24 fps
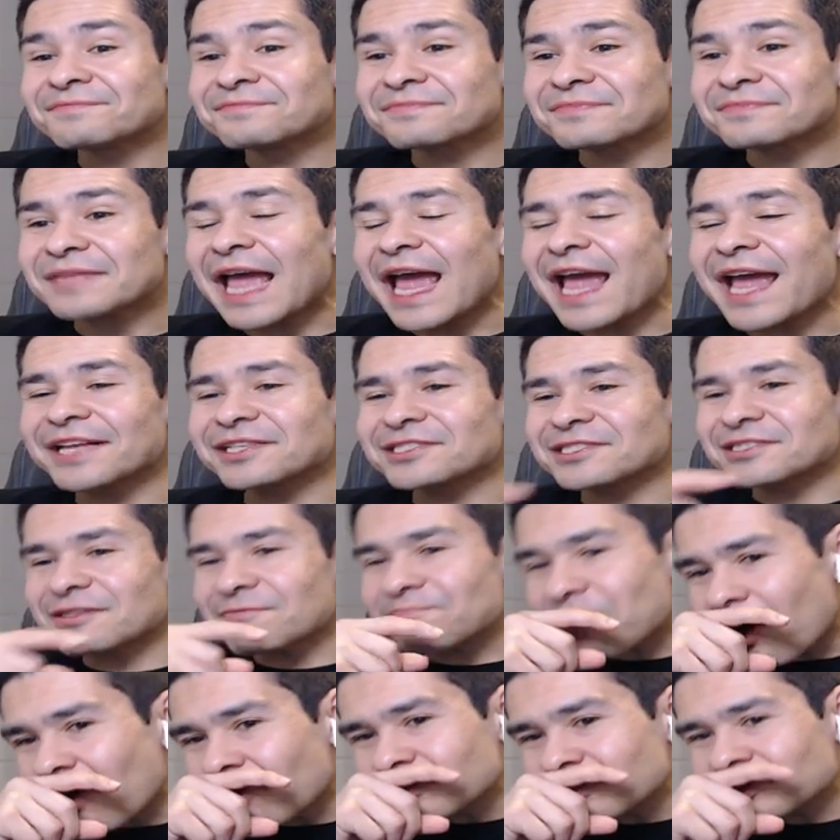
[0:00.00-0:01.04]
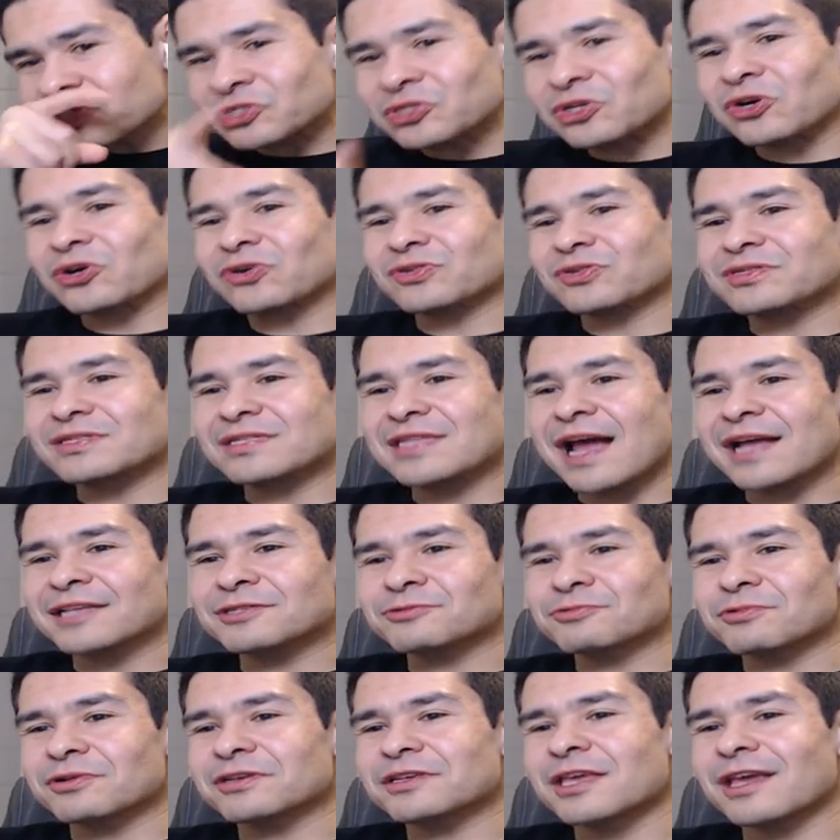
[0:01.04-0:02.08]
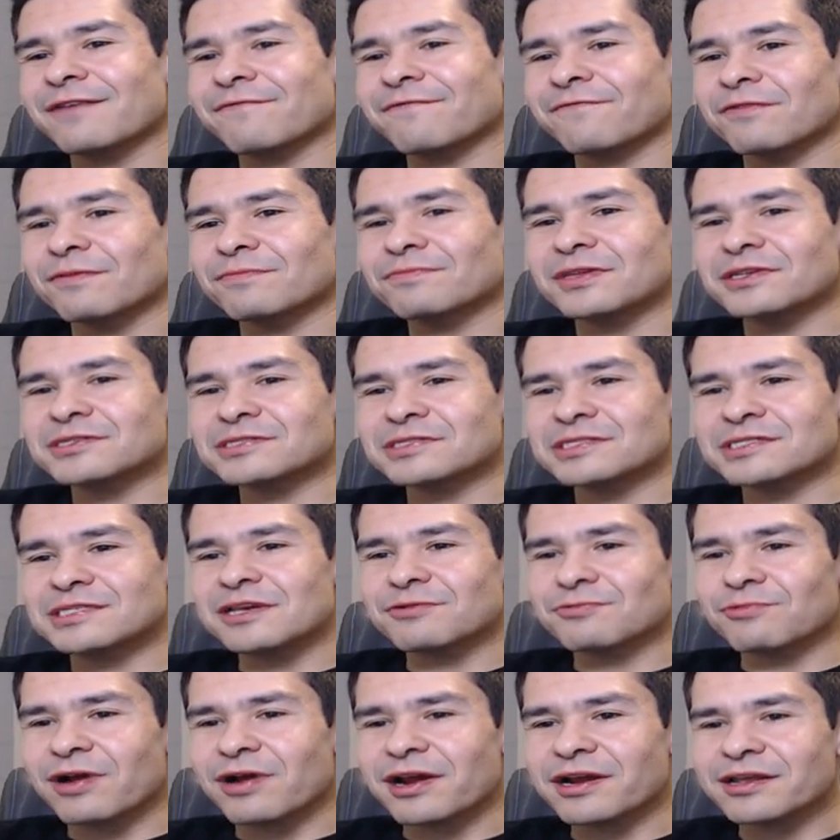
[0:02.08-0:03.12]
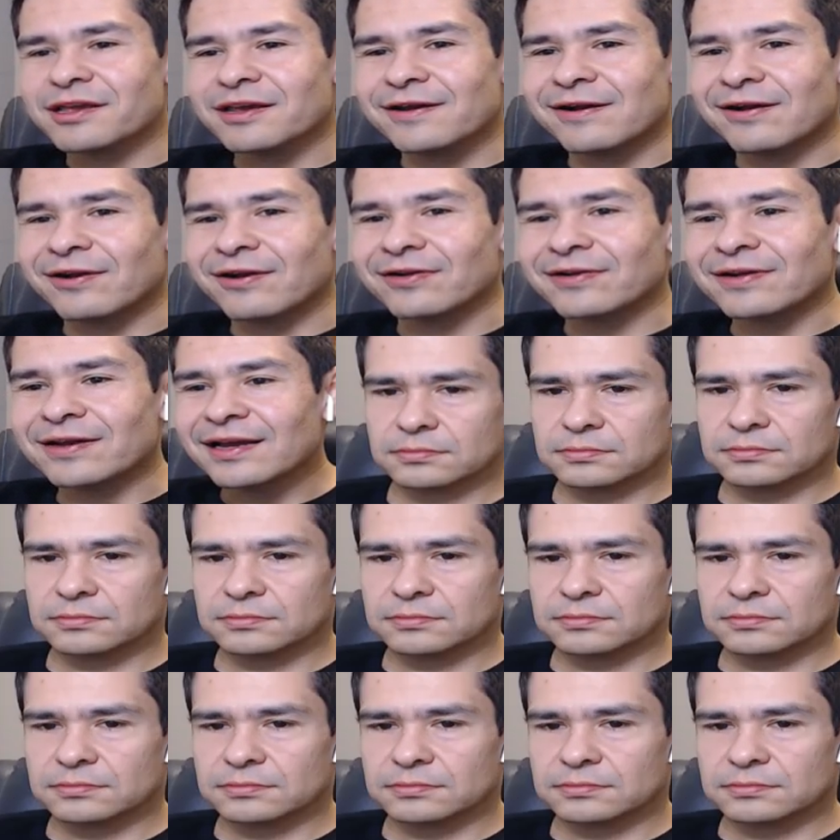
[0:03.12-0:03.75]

Hey, it's the poster! That's where it came from, this scene right here.